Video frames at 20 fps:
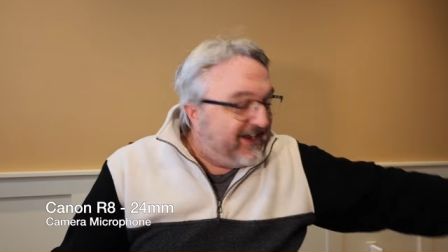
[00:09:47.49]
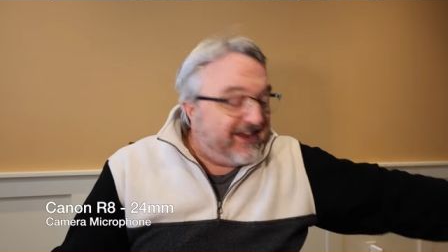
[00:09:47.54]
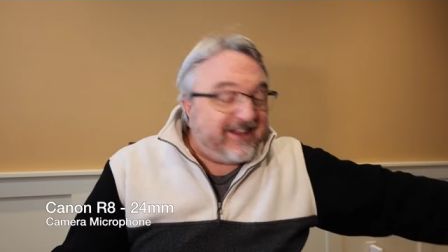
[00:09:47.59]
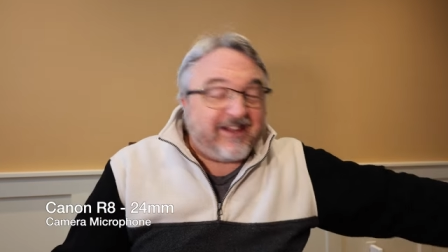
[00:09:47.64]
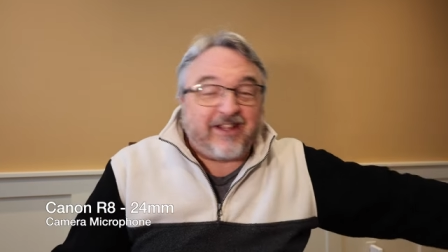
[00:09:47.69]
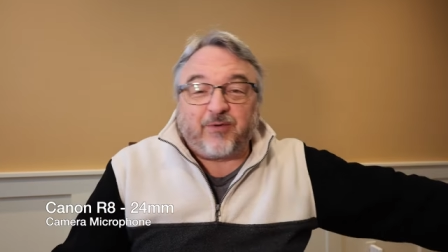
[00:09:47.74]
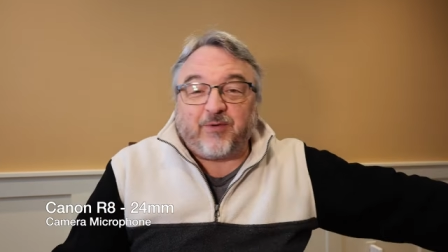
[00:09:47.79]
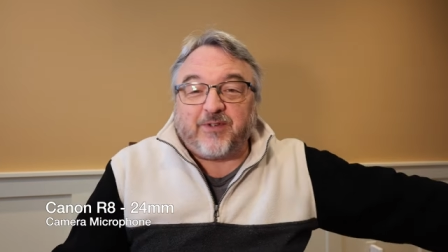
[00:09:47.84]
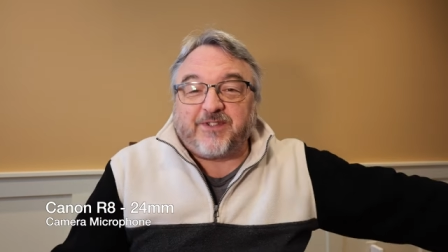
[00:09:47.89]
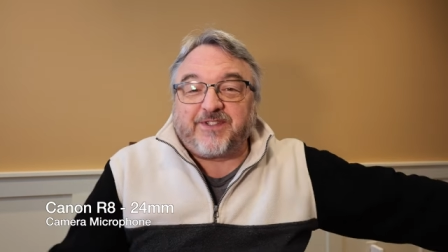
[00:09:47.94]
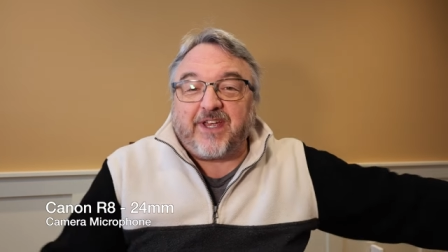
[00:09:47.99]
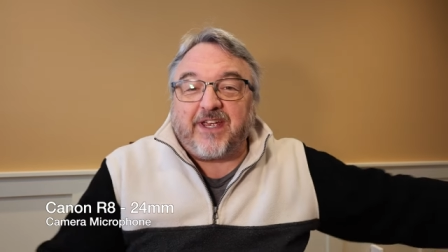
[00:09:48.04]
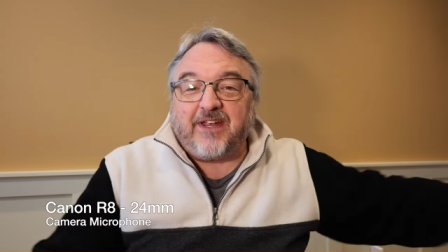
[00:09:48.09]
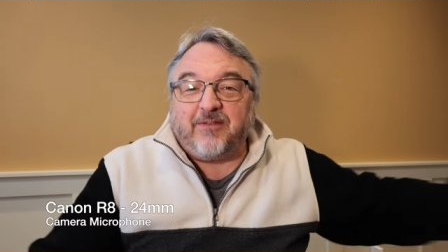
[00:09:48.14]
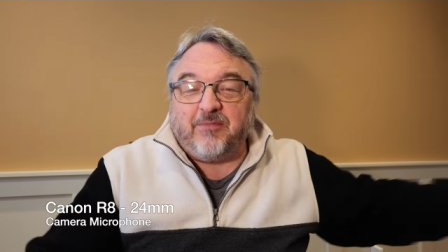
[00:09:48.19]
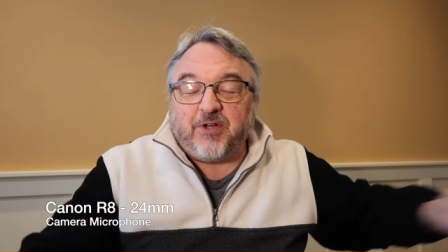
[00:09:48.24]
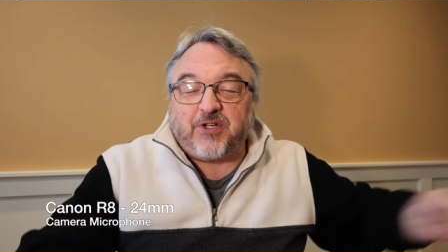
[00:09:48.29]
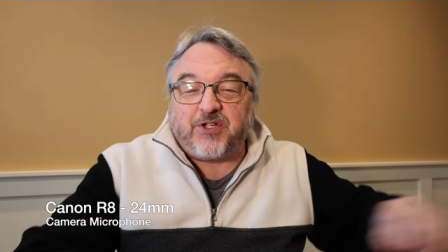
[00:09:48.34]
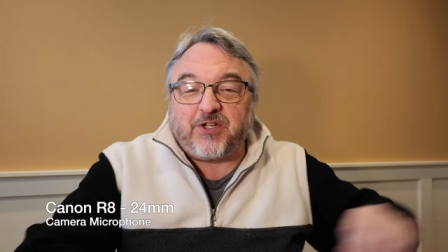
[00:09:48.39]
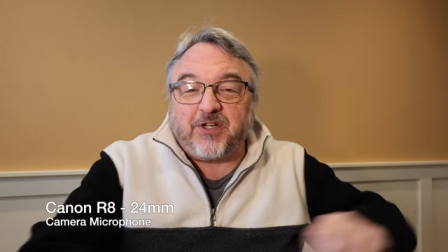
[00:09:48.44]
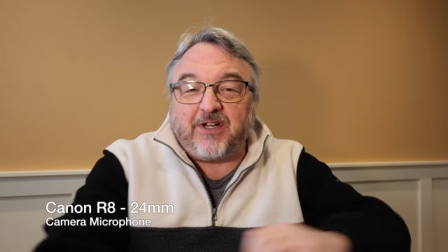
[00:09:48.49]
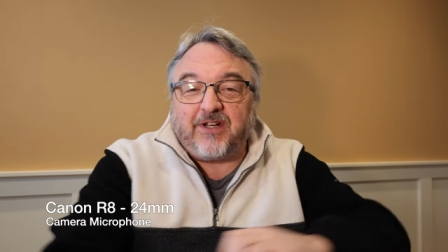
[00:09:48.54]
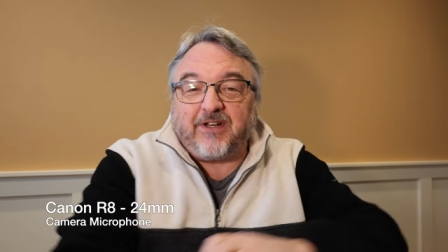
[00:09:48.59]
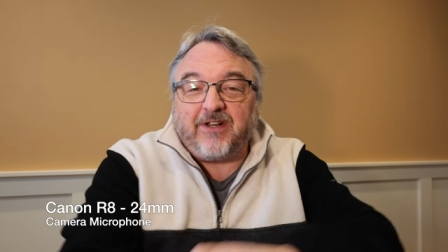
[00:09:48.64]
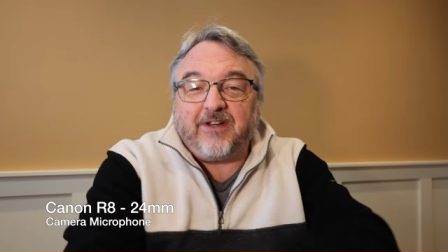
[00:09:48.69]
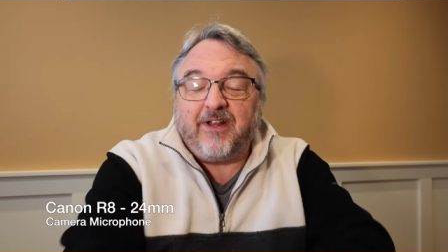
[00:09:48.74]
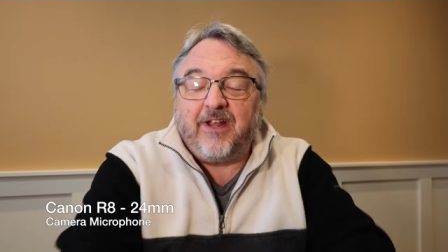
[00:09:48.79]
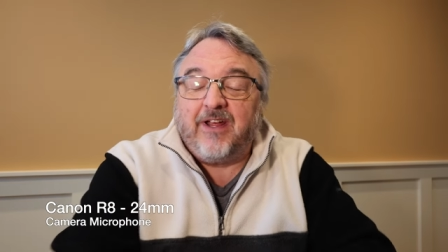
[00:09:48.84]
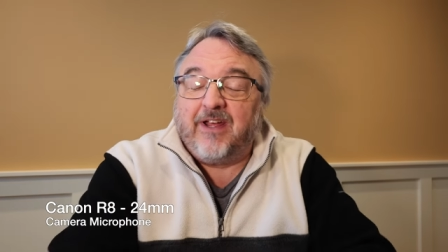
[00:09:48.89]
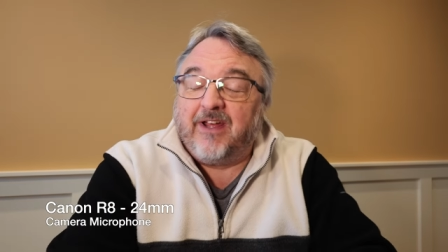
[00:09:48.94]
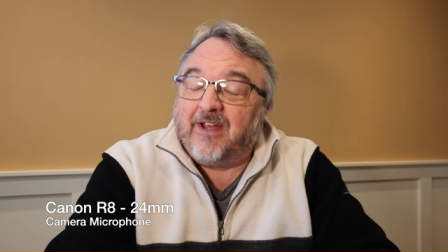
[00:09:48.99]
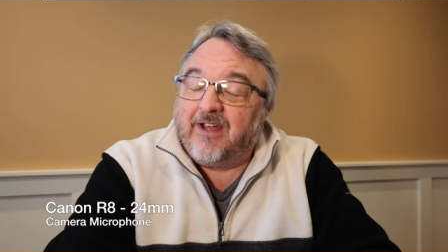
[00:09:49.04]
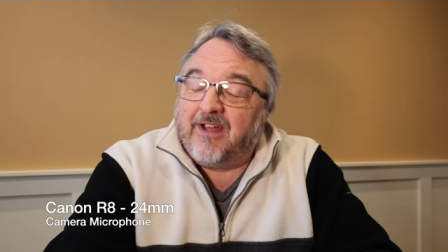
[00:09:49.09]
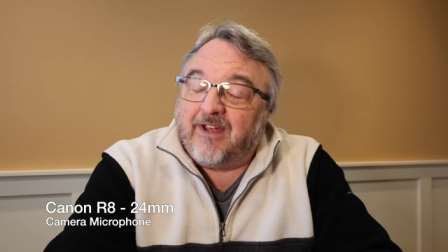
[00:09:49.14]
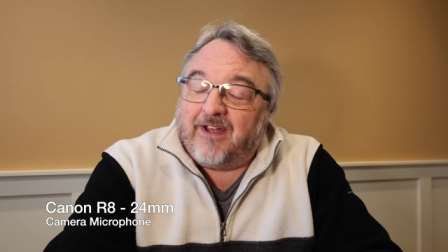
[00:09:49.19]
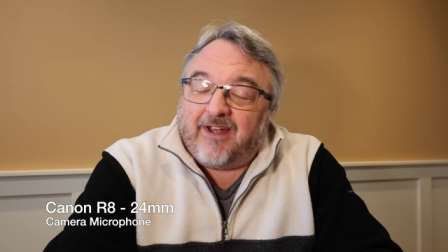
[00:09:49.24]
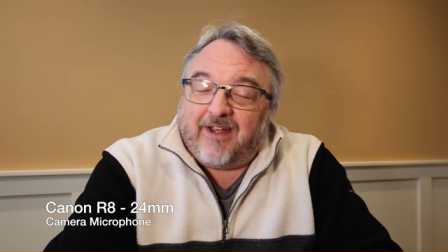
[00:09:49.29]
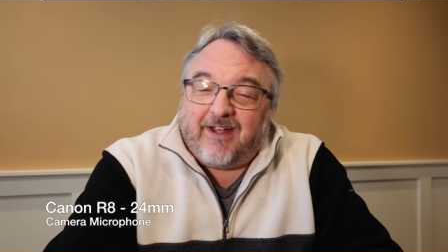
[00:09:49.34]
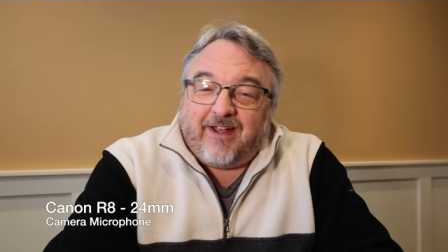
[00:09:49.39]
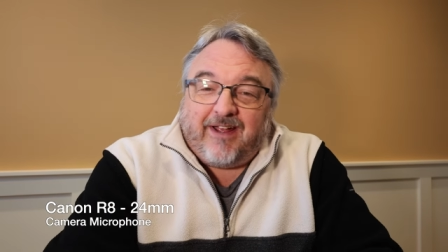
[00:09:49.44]
Like we say in Michigan,
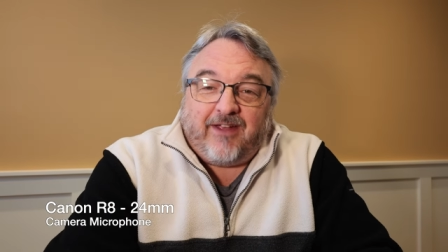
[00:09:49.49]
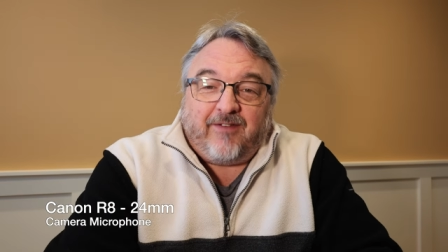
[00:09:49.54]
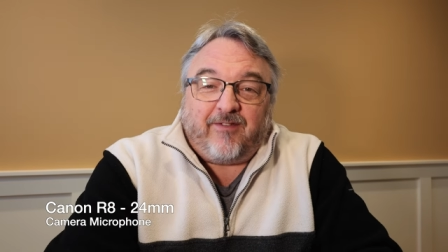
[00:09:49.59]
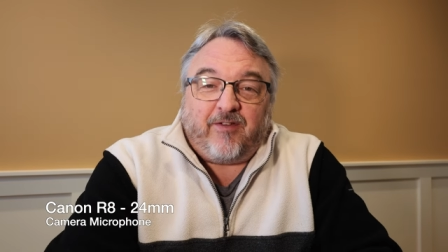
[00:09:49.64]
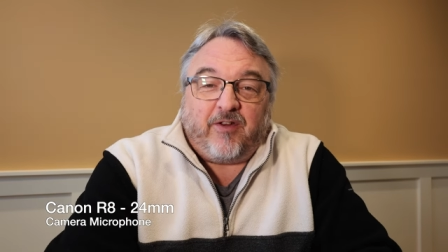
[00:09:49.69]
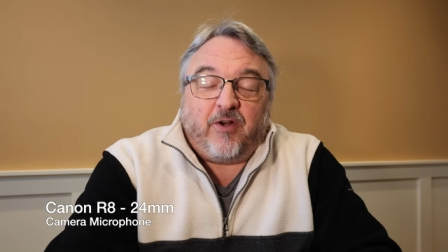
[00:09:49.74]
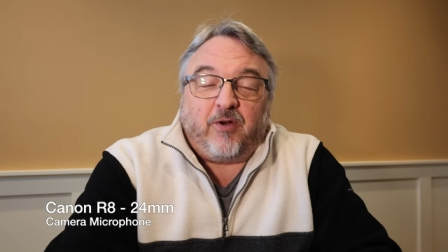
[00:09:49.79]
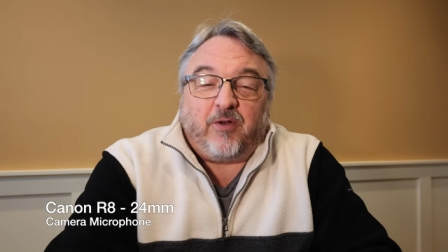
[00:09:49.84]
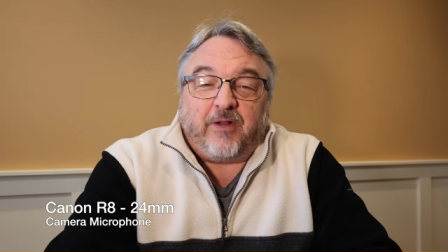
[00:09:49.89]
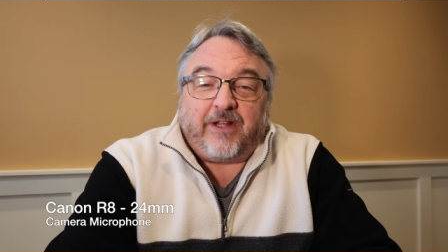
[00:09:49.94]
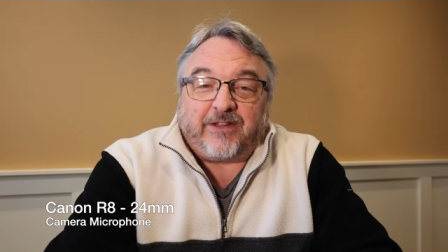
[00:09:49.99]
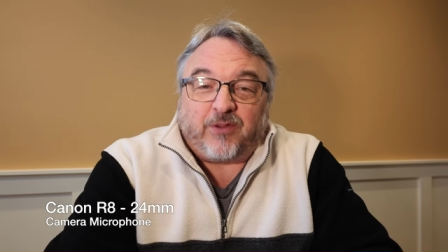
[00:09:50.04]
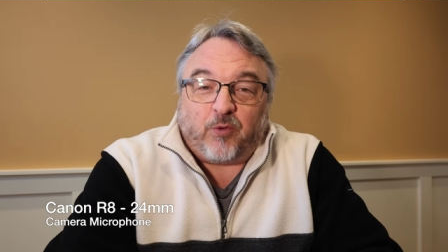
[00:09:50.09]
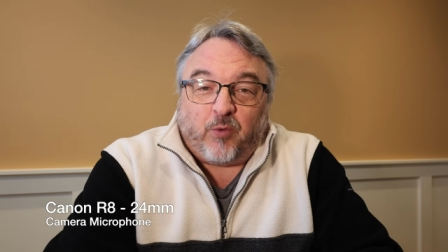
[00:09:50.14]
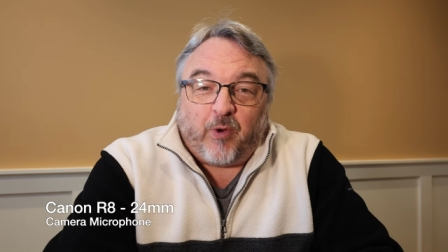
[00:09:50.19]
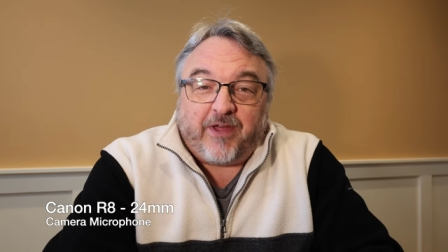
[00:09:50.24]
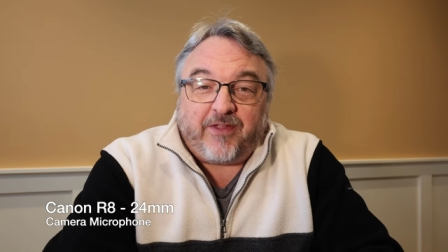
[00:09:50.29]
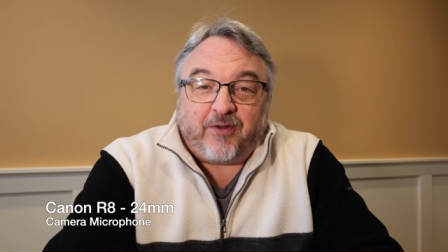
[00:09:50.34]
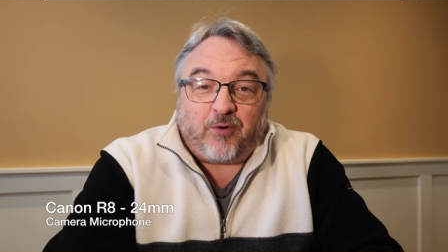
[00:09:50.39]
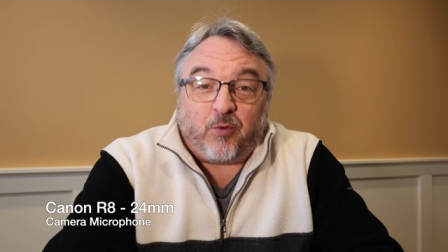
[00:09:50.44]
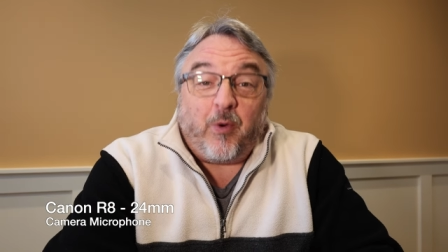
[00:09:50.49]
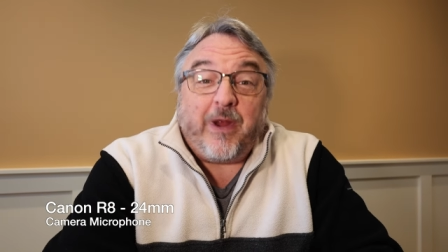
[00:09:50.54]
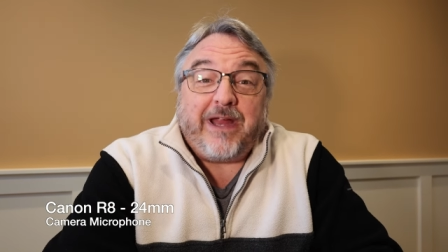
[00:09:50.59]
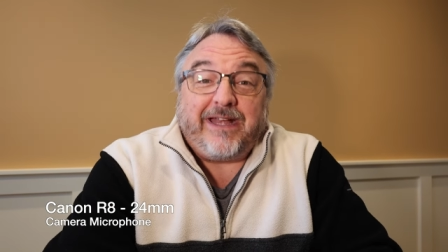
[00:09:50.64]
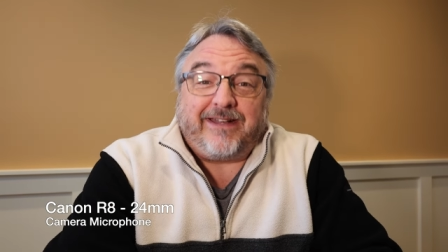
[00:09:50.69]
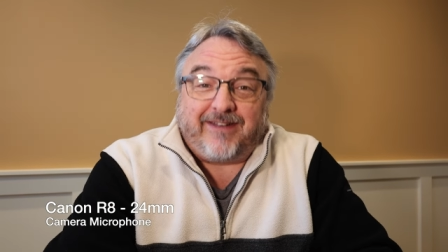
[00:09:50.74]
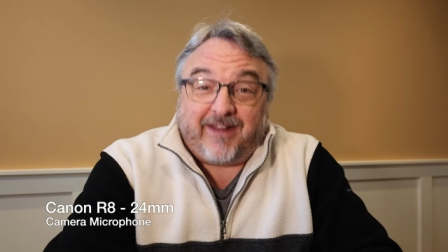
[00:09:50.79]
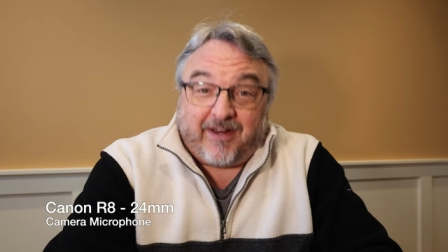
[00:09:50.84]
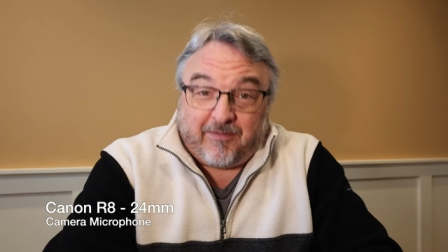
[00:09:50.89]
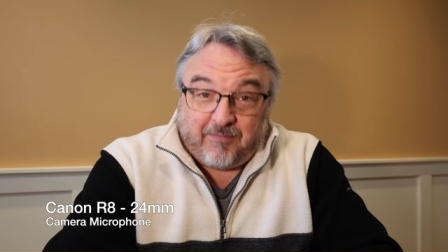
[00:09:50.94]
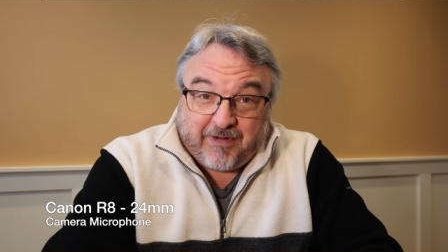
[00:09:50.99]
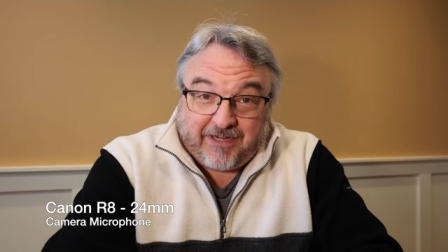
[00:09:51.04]
if you don't like the weather, wait ten